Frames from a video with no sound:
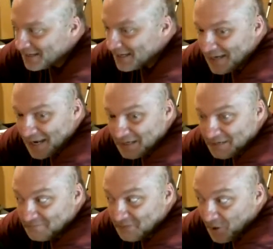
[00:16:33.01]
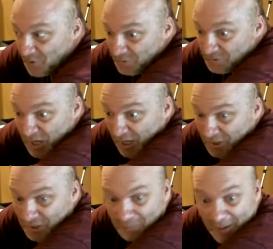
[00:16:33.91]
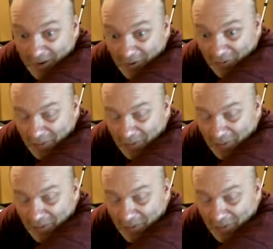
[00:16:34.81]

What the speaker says: can I go check the mail?